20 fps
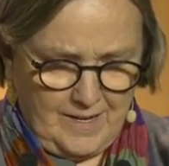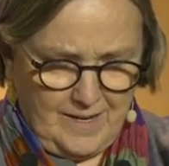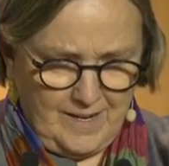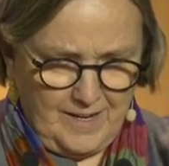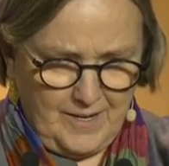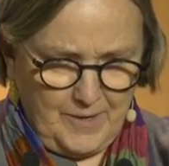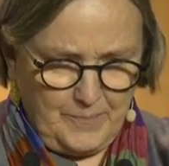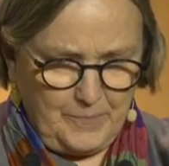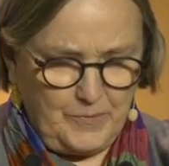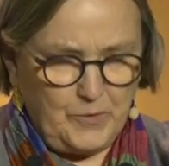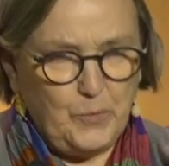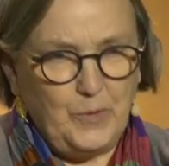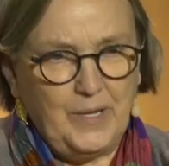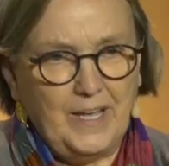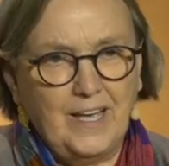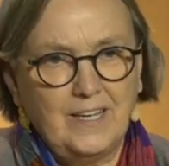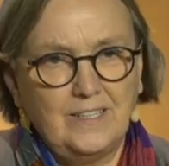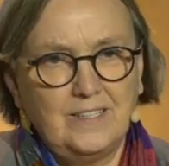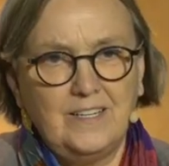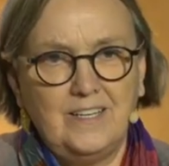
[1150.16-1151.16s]

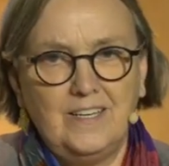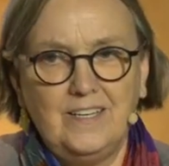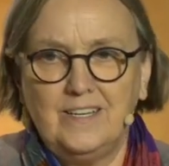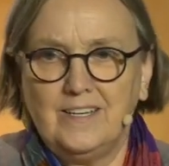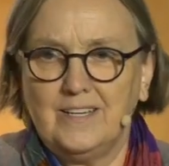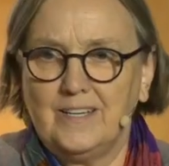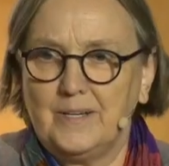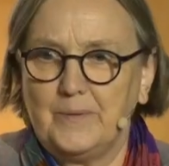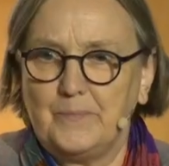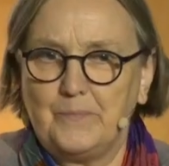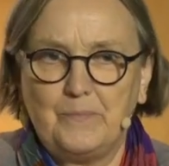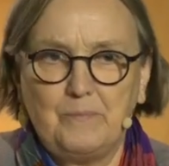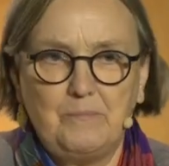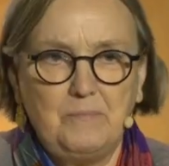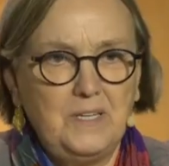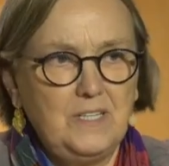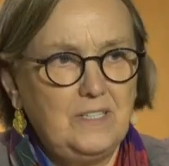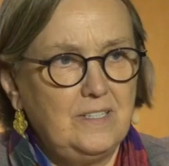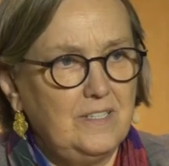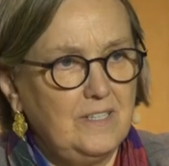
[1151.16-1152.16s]
We had here
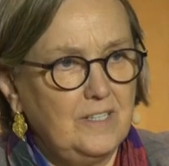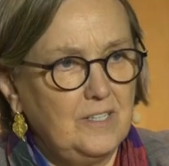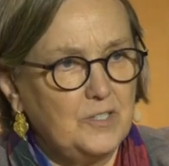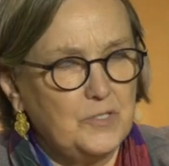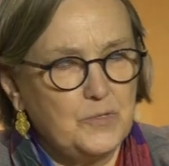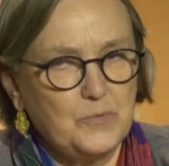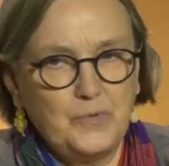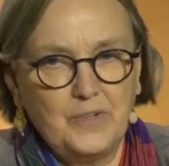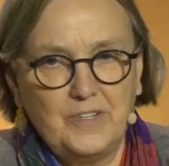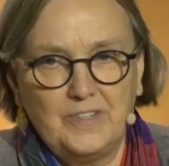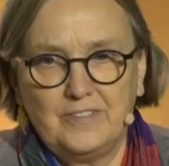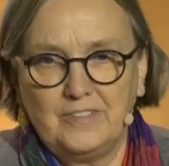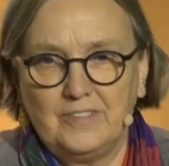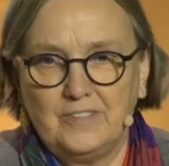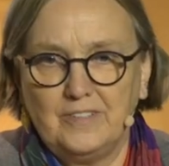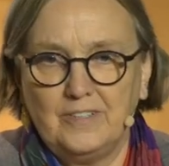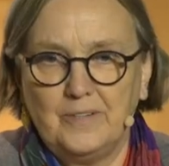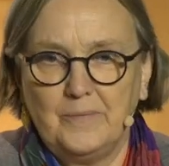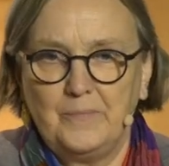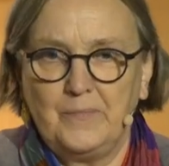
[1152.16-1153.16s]
meetings with
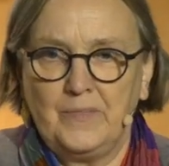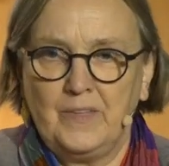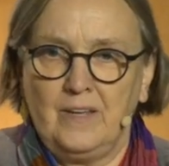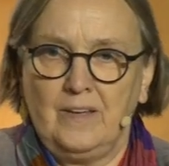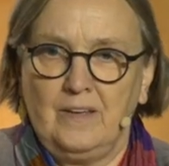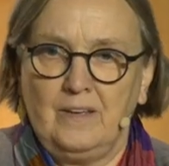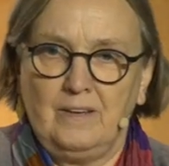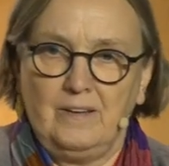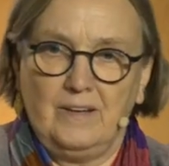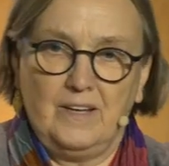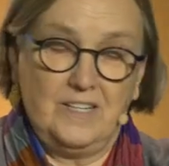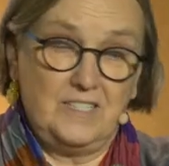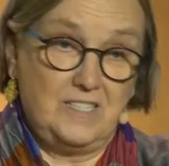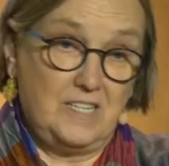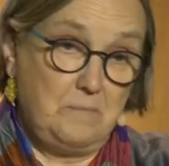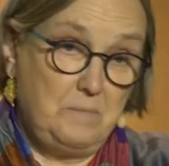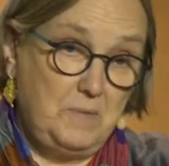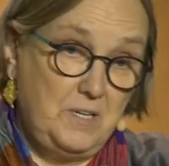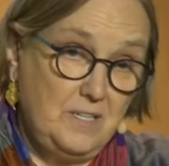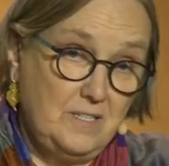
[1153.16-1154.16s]

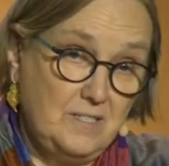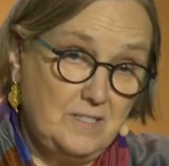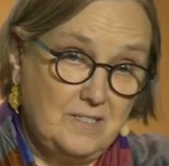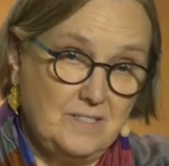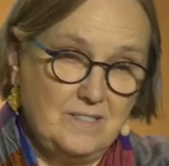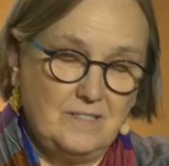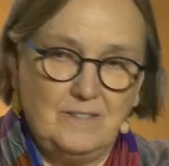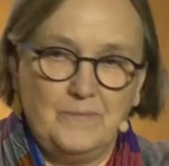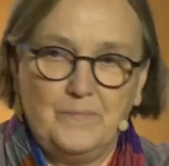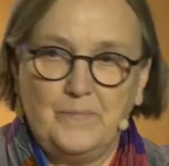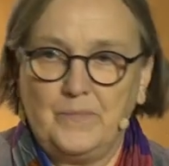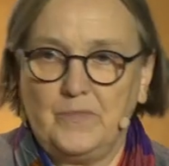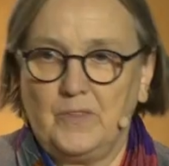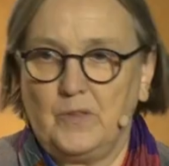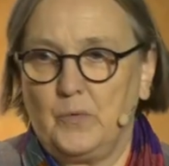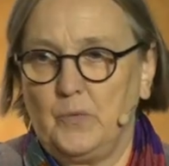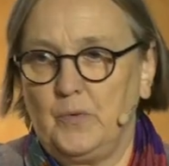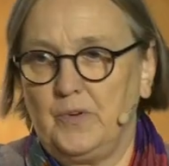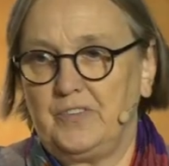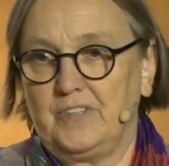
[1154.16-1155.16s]
SMEs,
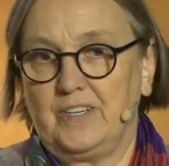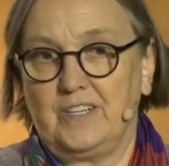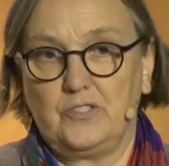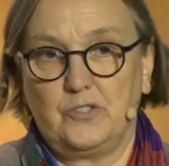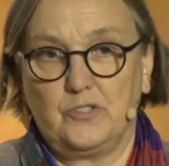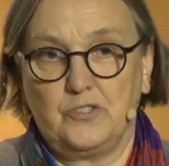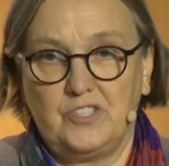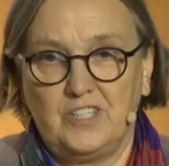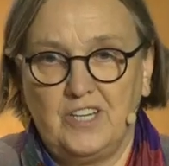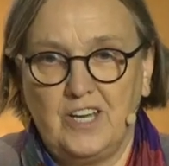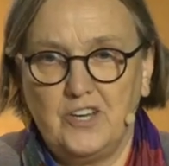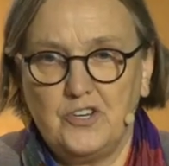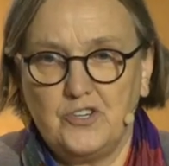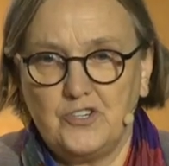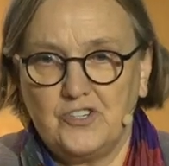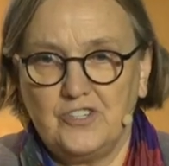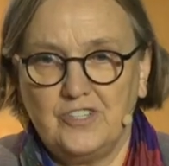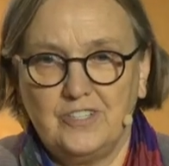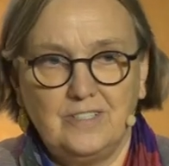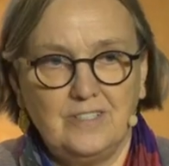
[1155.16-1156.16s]
with
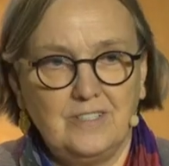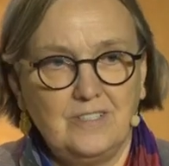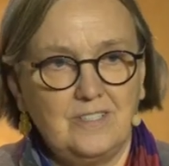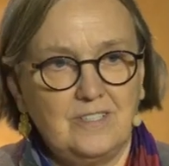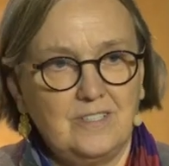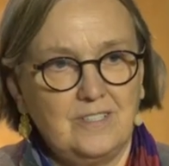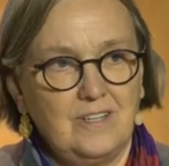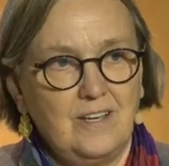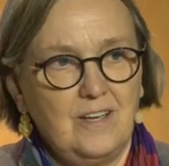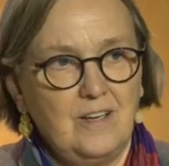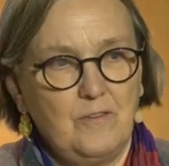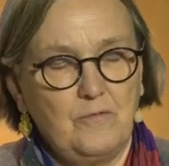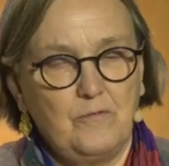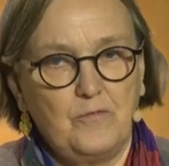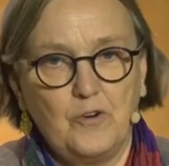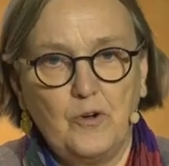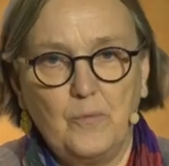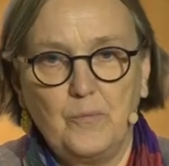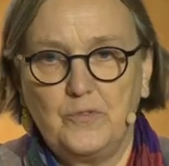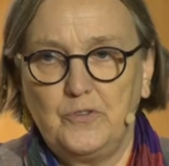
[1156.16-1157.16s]
associations
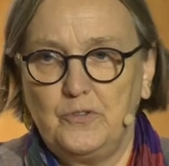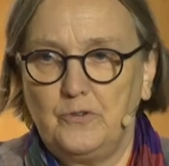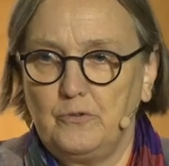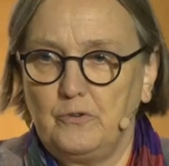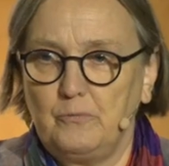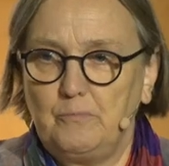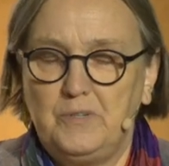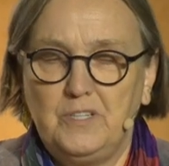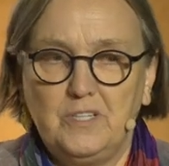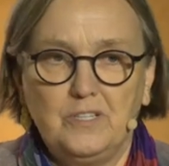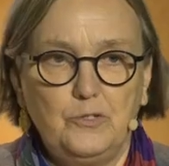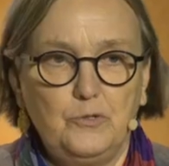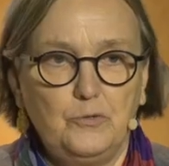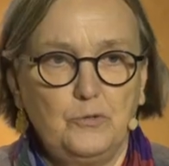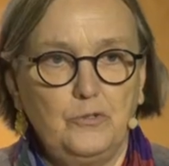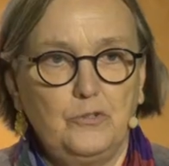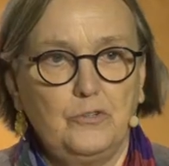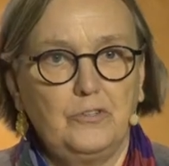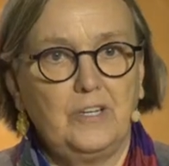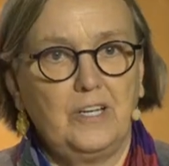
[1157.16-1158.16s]
from the European
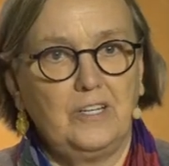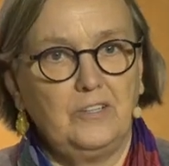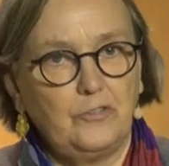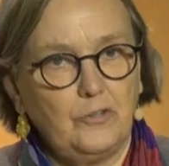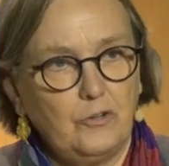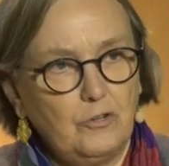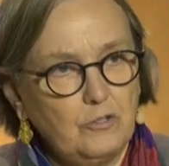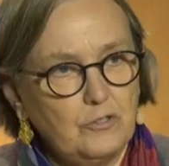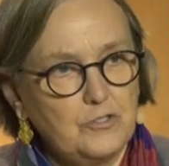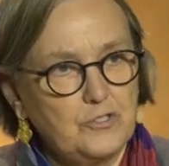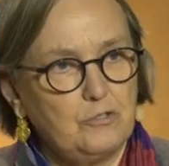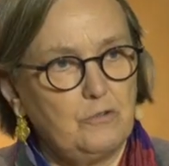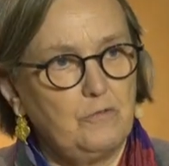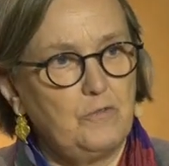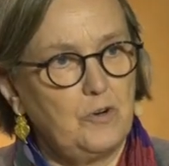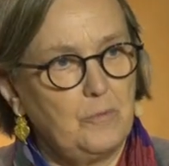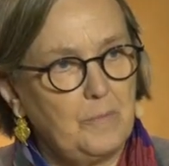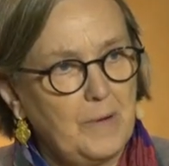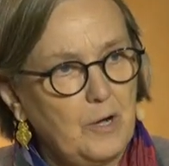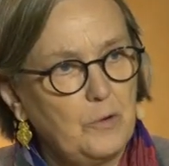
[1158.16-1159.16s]
Union and also
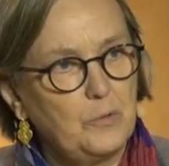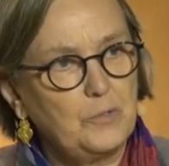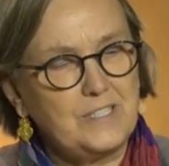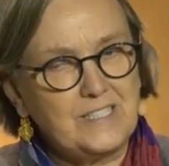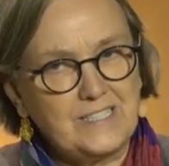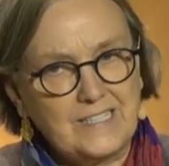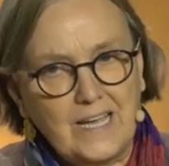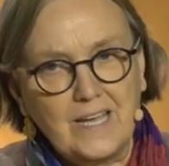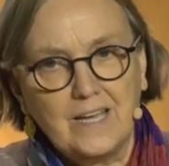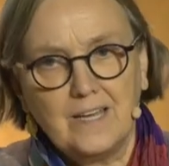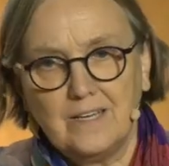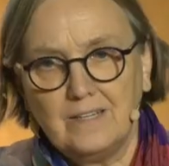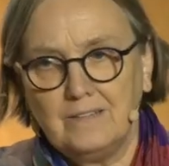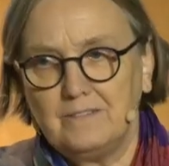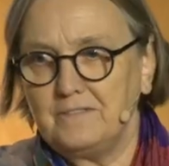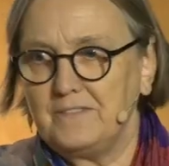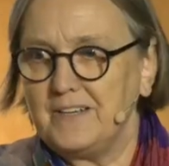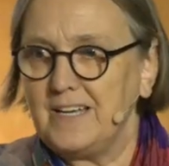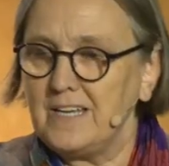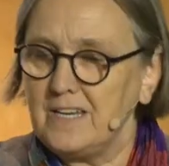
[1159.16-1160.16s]
from
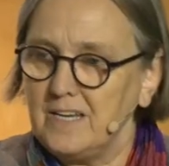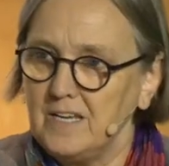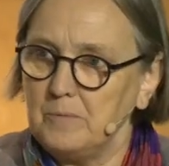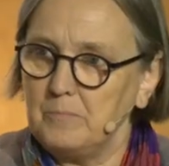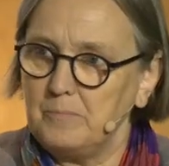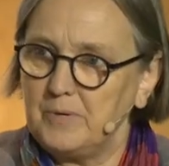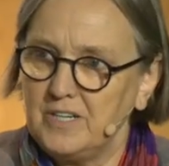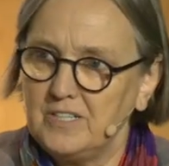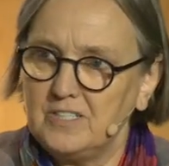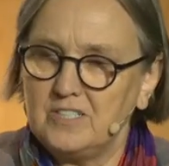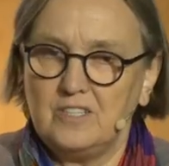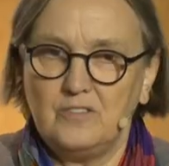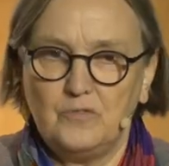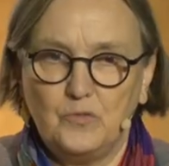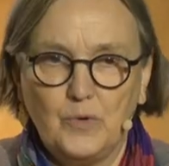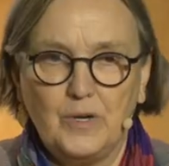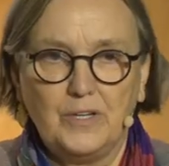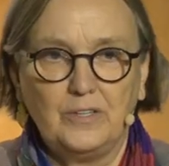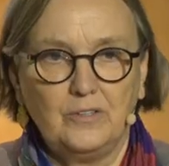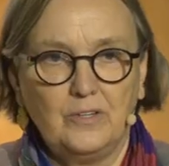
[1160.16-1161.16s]
outside, very
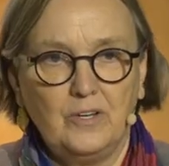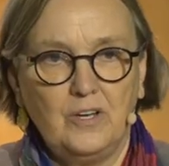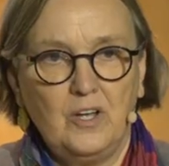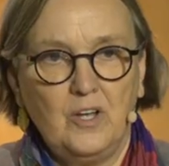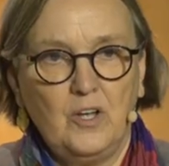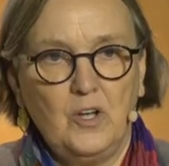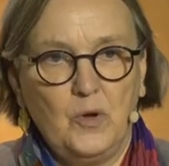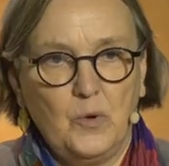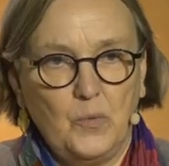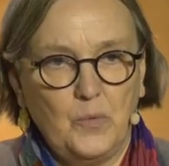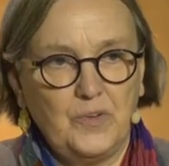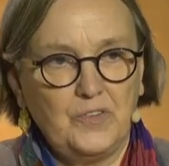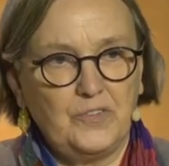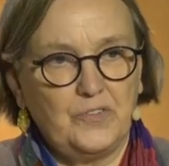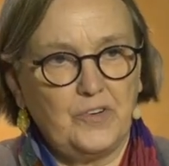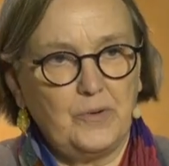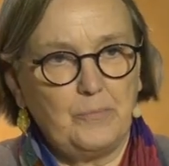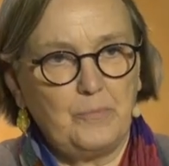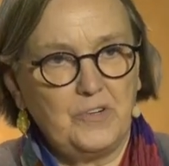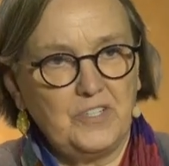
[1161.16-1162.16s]
impressive one
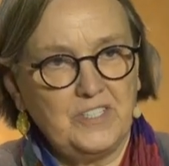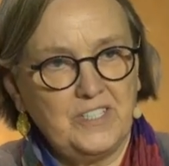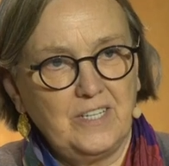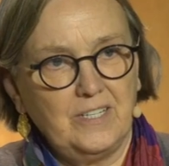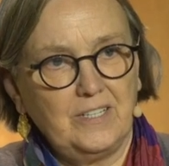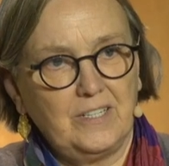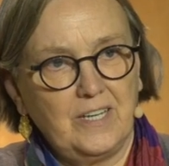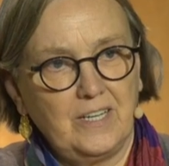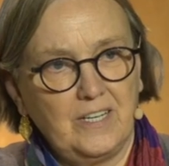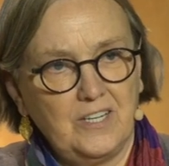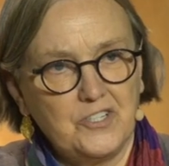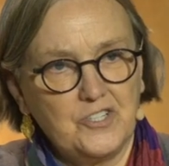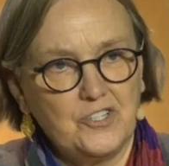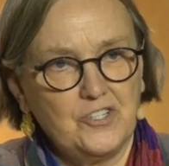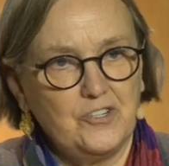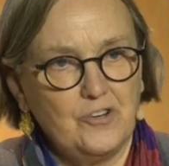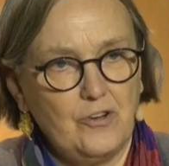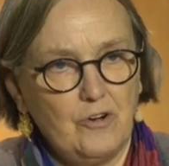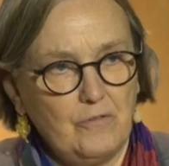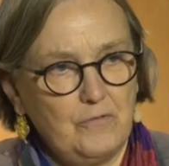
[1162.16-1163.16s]
with
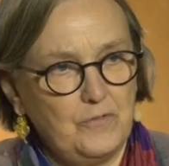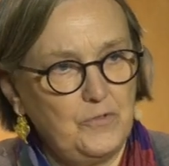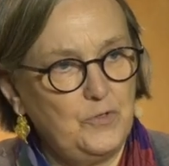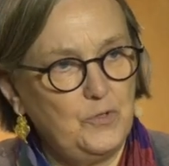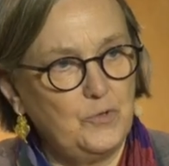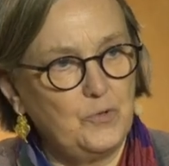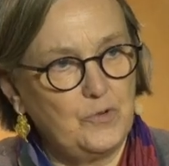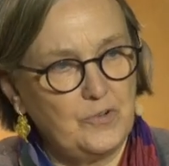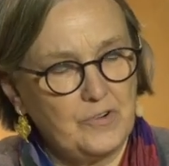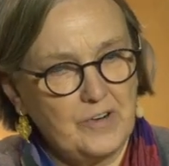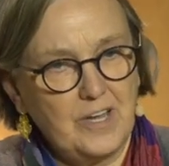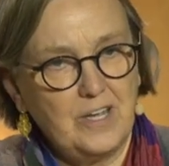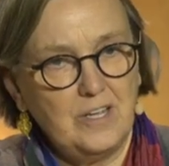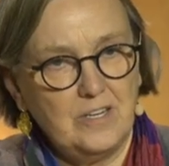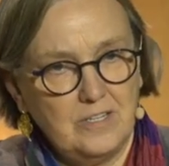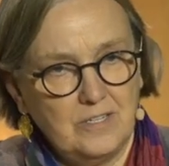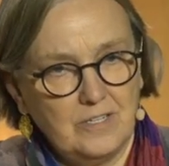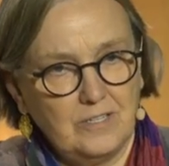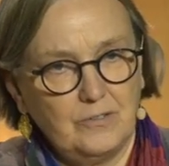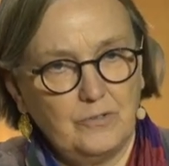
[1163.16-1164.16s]
representation of
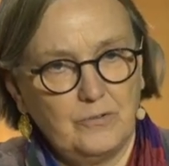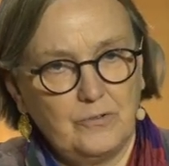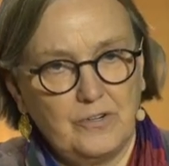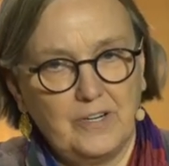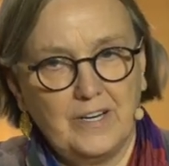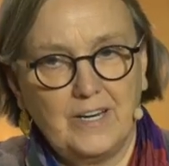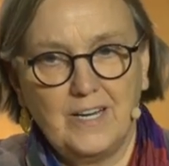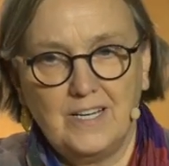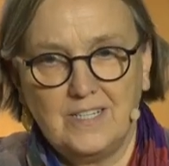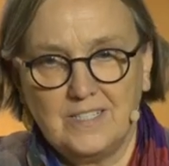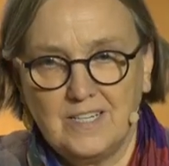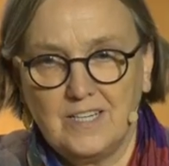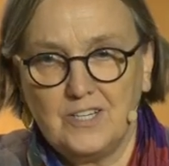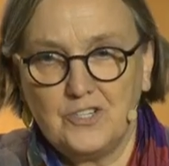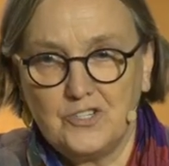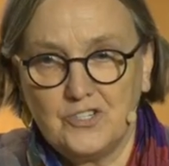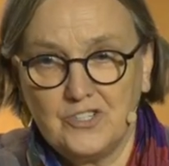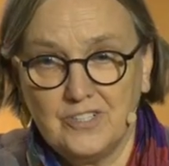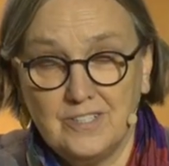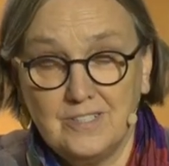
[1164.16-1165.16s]
Ukrainian
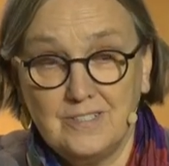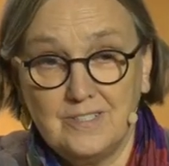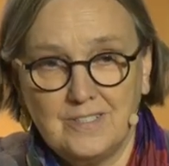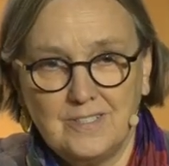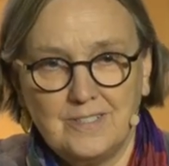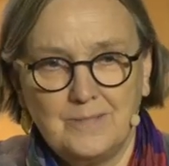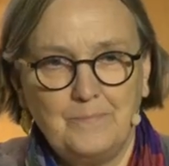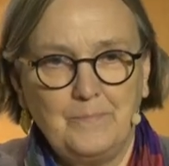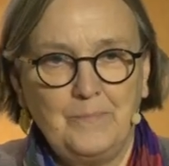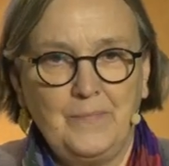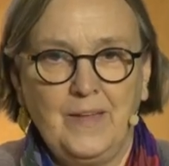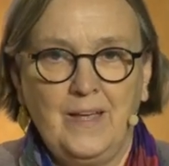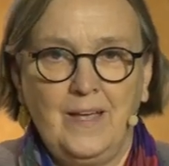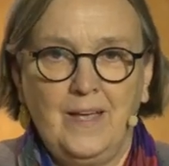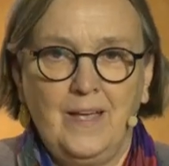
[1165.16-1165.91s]
organizations.